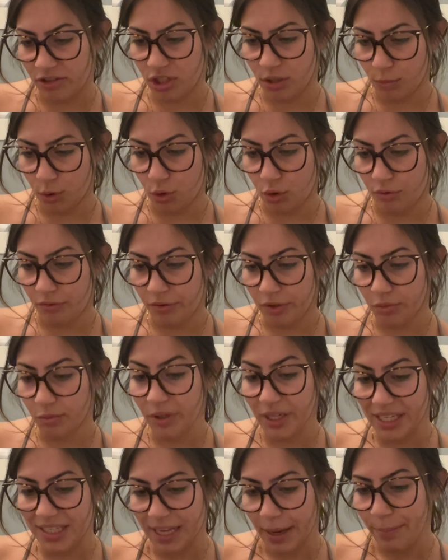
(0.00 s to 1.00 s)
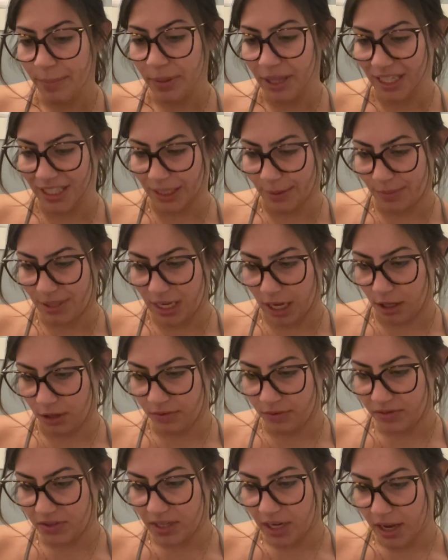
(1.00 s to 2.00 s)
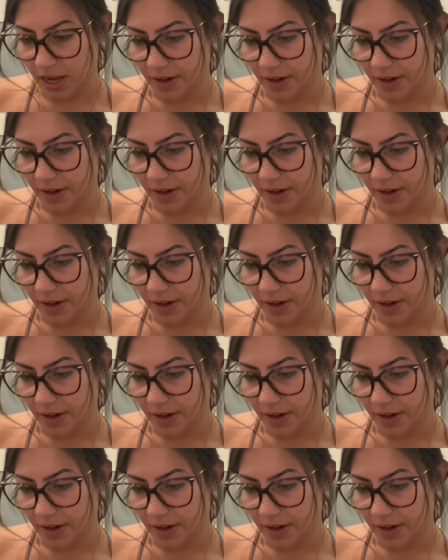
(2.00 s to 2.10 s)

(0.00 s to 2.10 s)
to move, reassembling themselves.